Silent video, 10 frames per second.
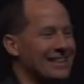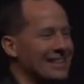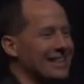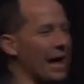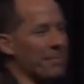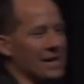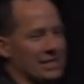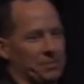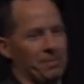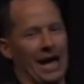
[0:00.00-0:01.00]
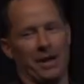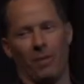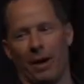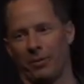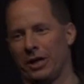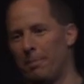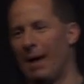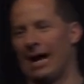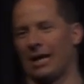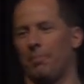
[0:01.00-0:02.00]
Let me explain why we're going to
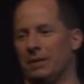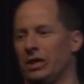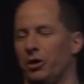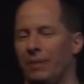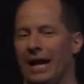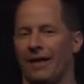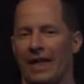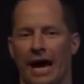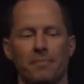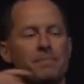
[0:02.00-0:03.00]
back up a little bit on that.